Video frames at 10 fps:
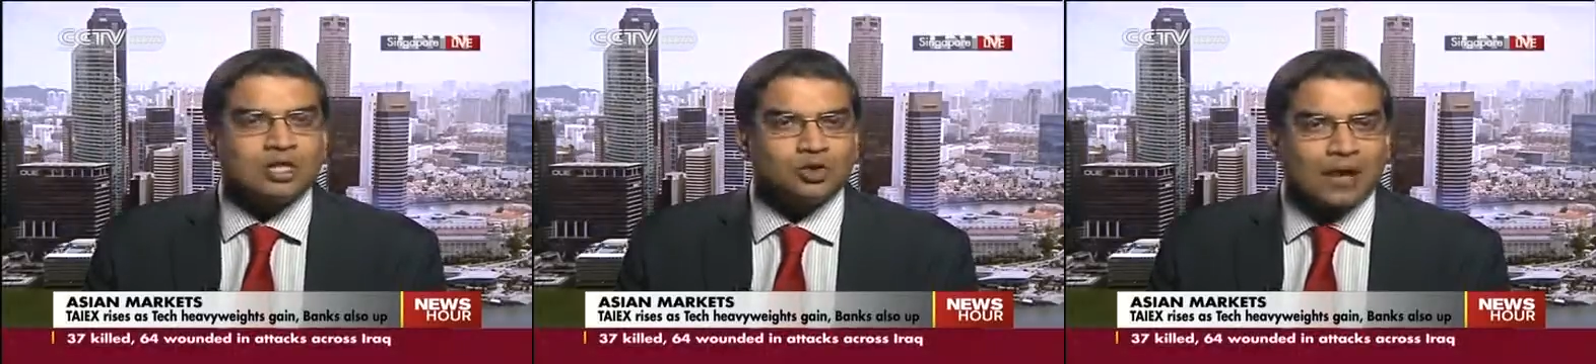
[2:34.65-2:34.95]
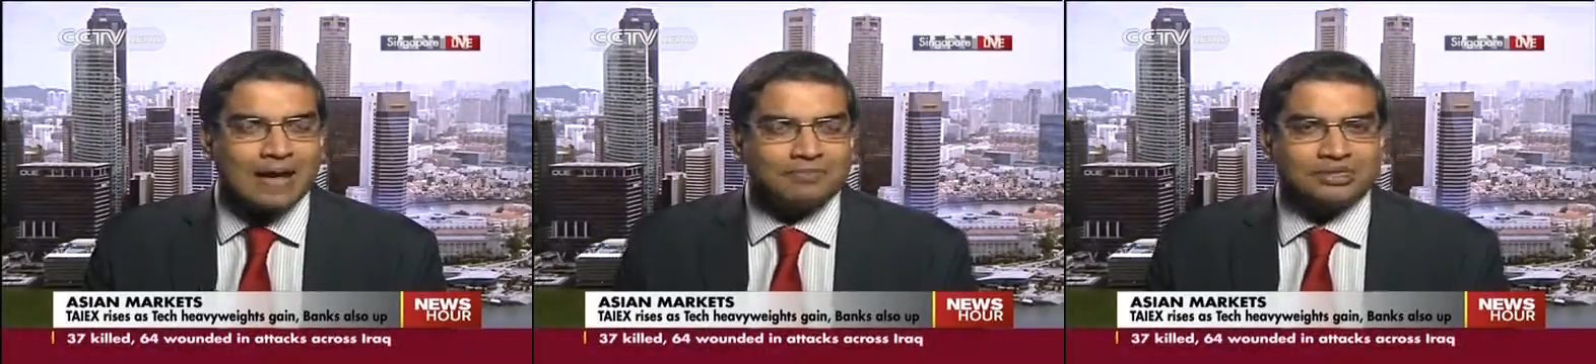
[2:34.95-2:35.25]

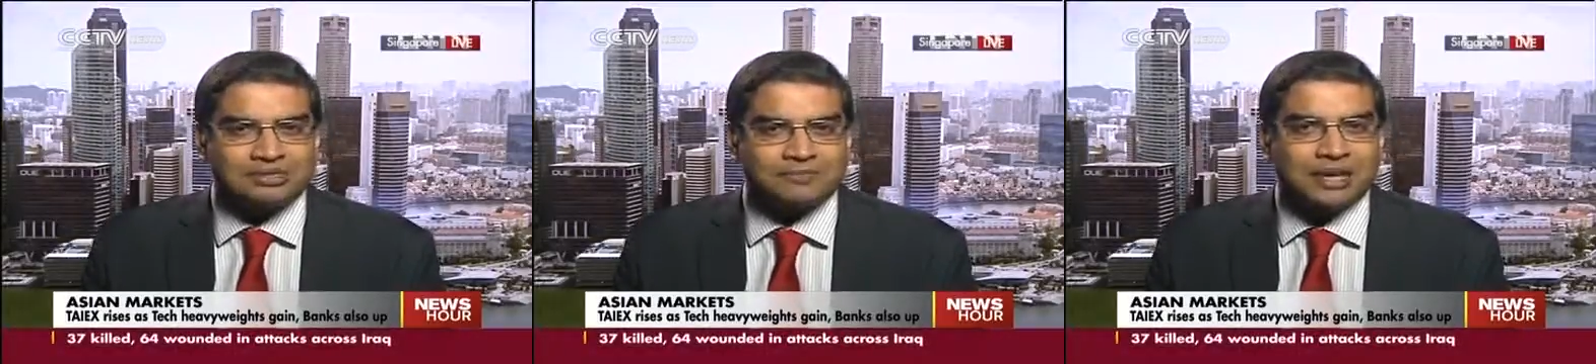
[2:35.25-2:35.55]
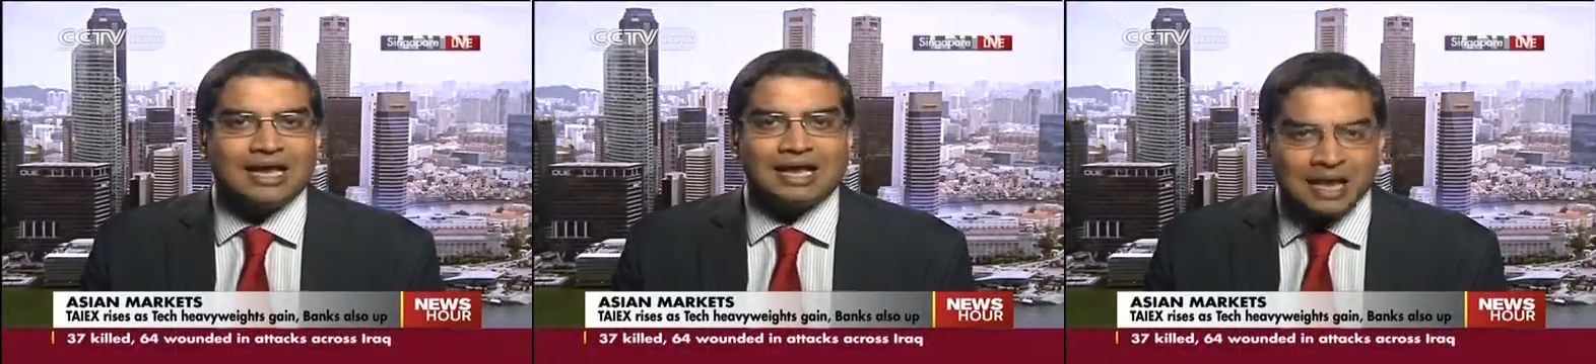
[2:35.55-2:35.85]
though Apple
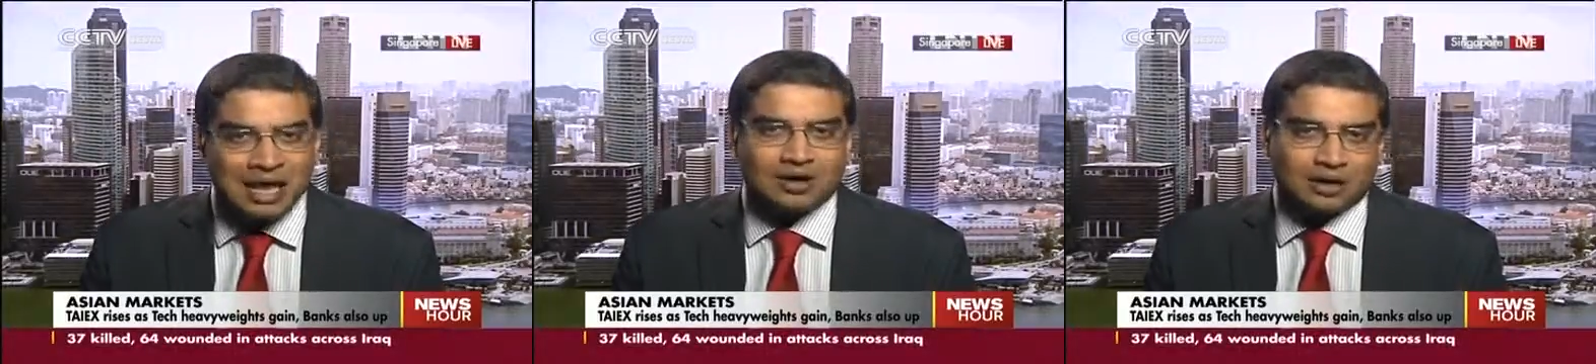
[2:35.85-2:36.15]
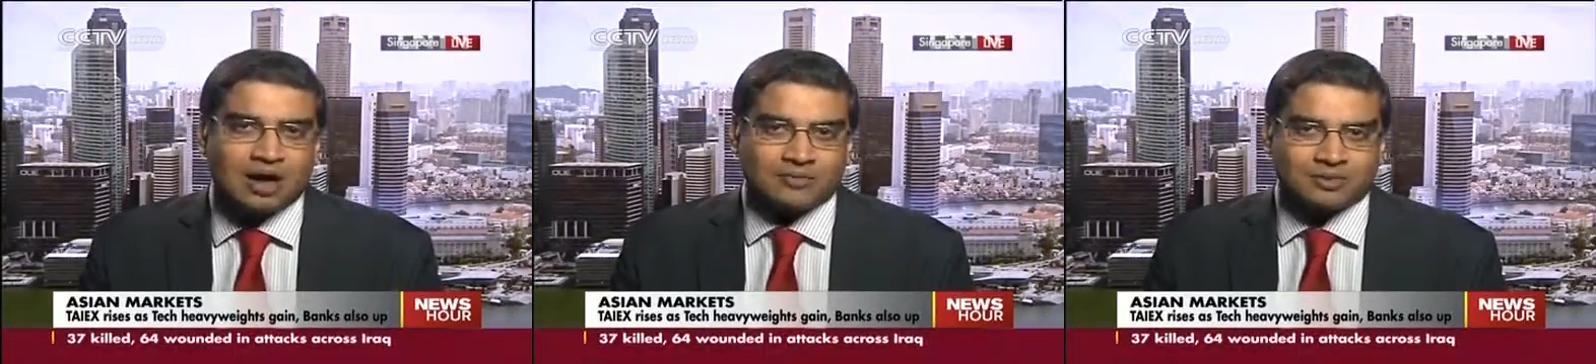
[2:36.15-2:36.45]
supplier
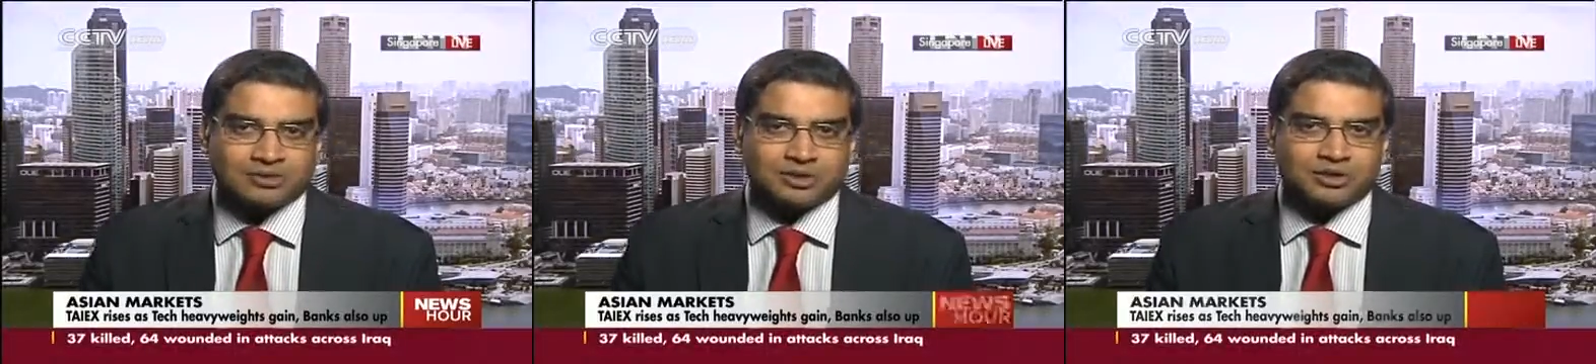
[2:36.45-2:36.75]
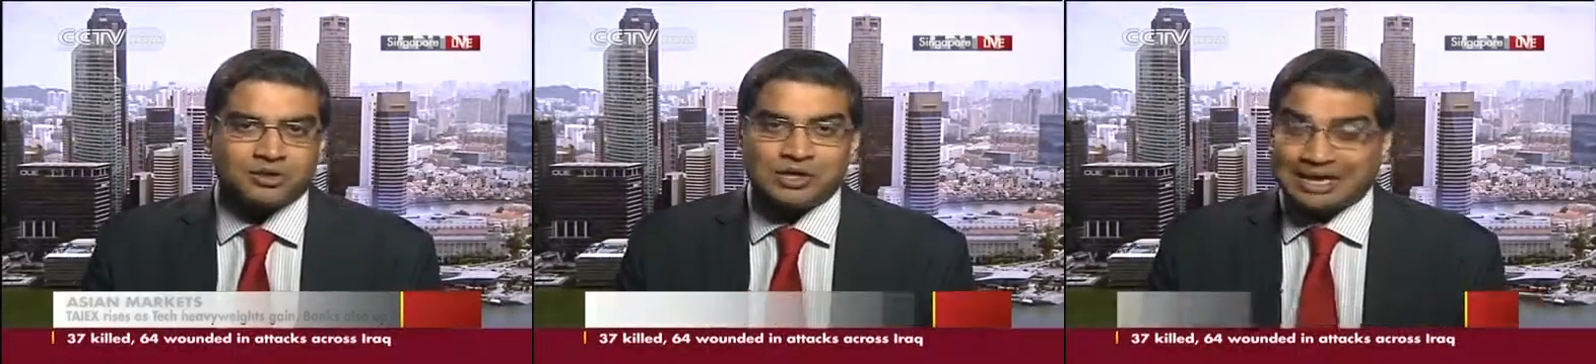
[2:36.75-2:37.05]
Largan
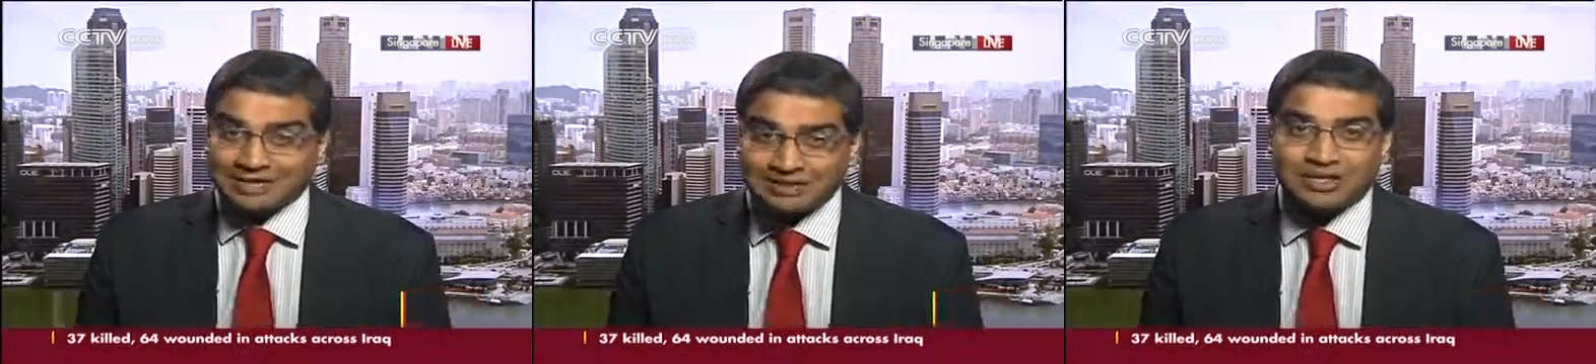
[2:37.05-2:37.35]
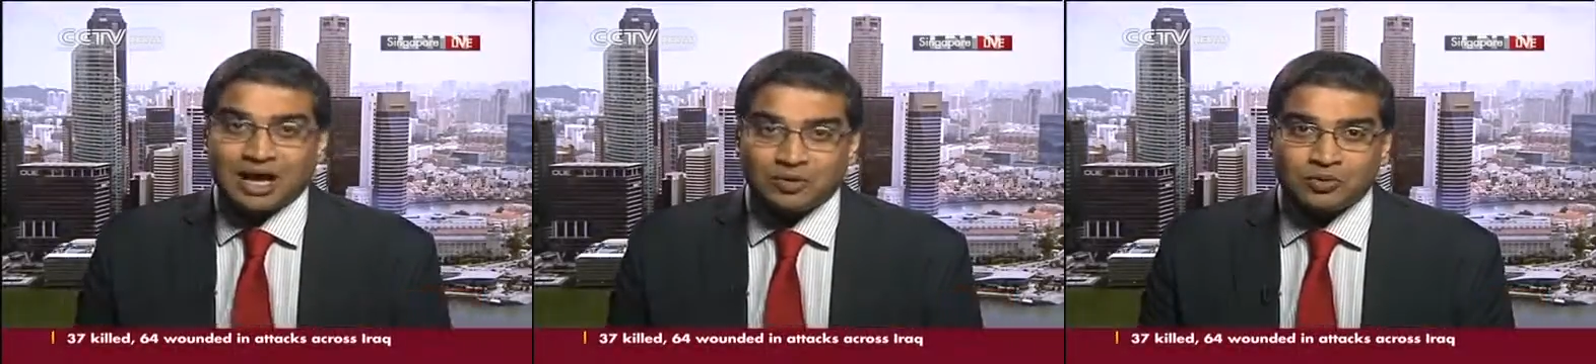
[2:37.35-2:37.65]
Precision is
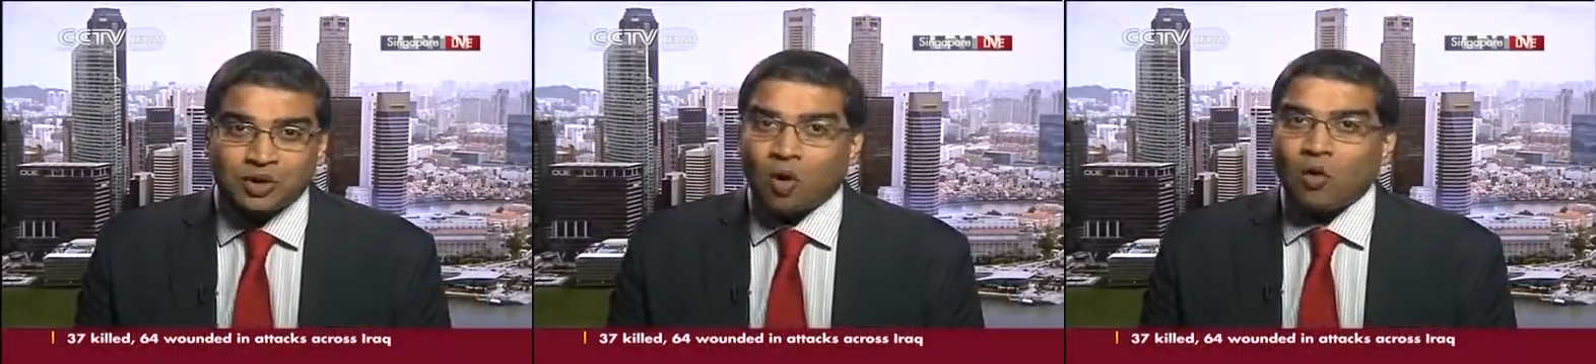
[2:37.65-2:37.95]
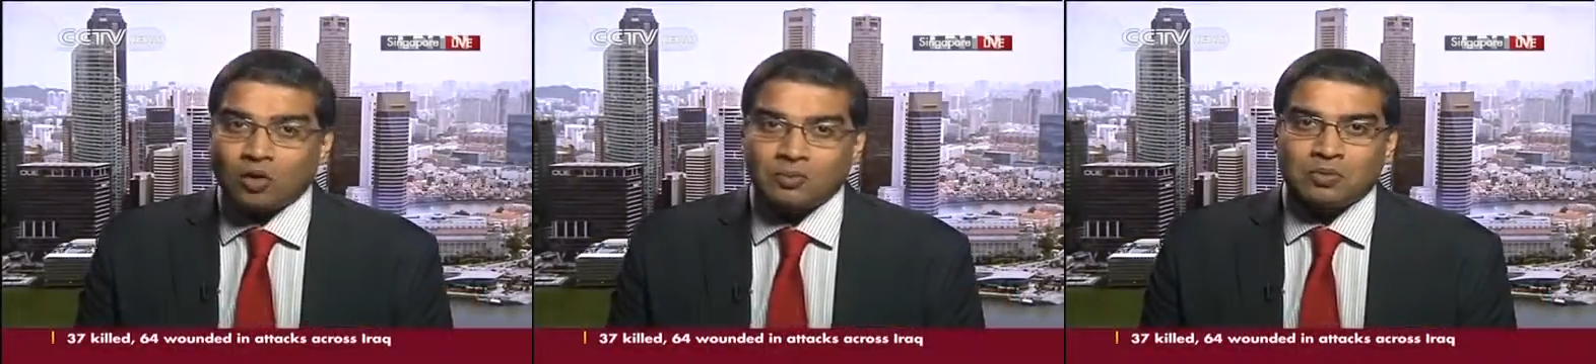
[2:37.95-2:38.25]
down
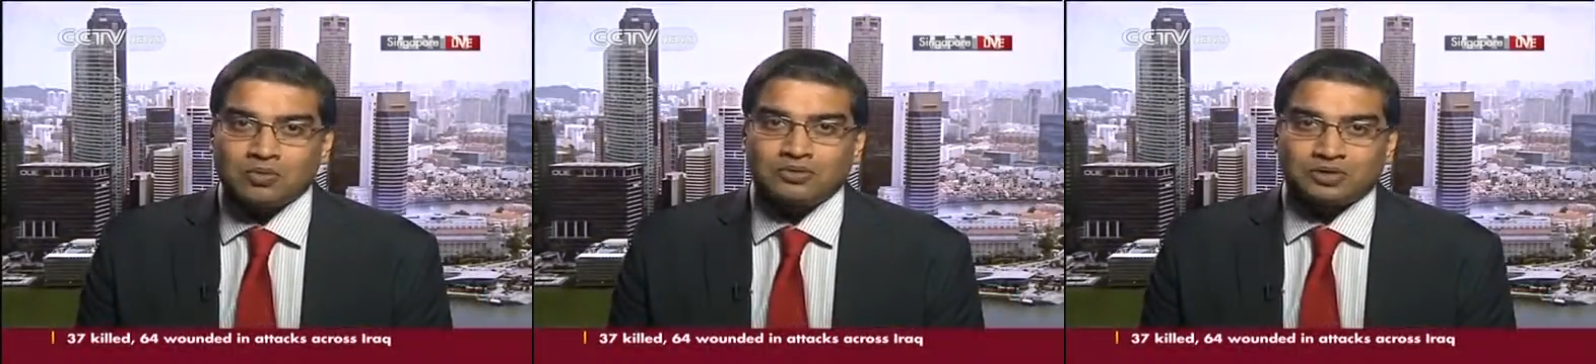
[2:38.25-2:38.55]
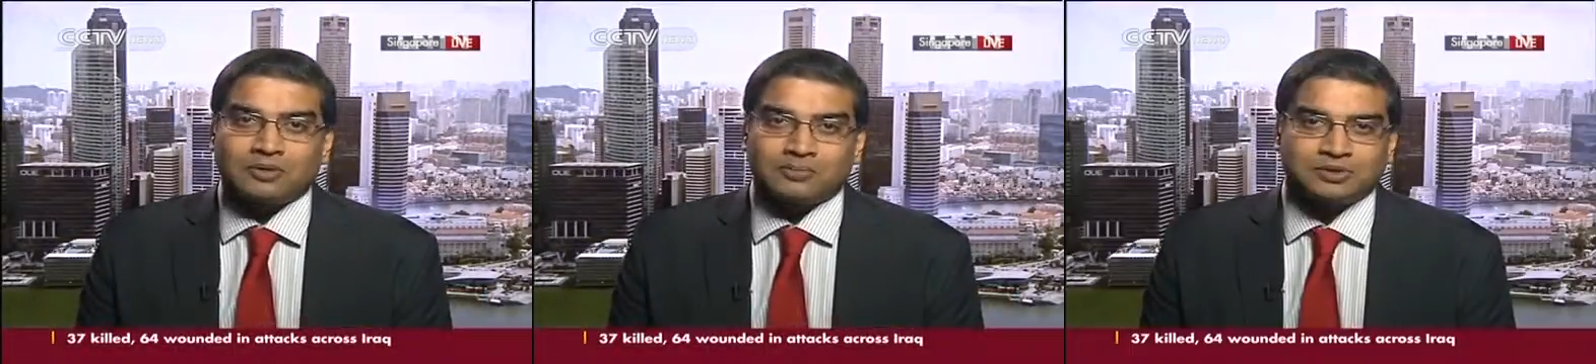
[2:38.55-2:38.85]

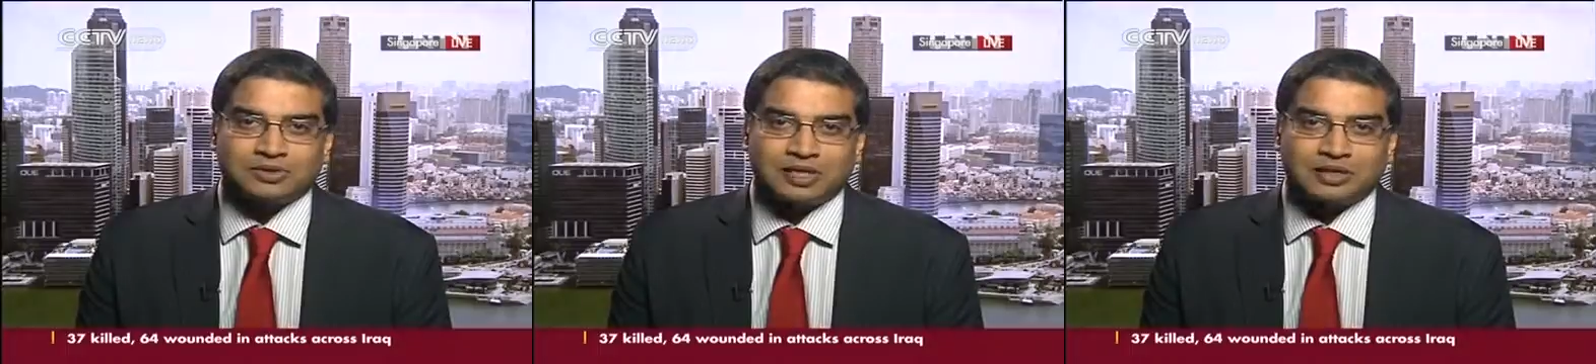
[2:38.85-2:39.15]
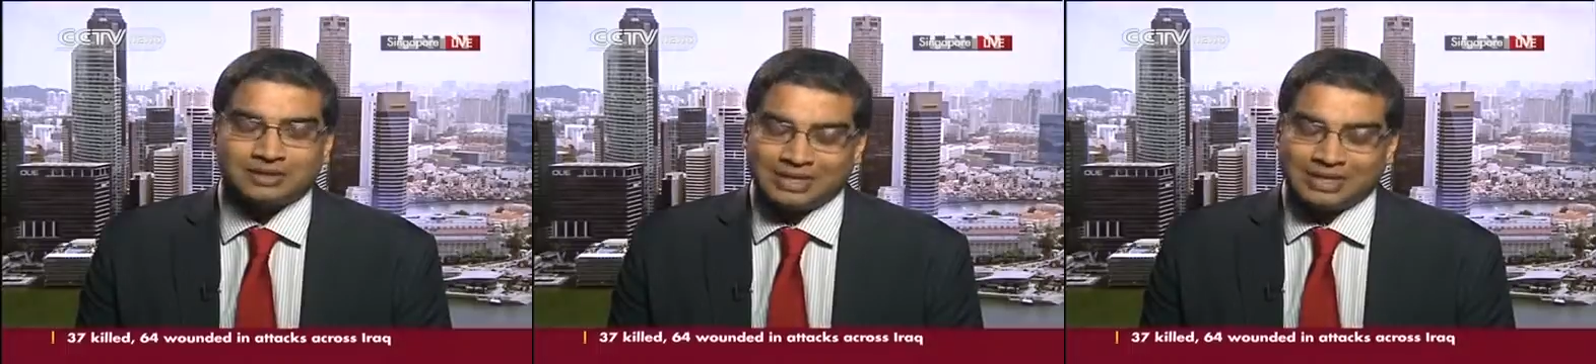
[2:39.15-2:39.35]
almost 1%.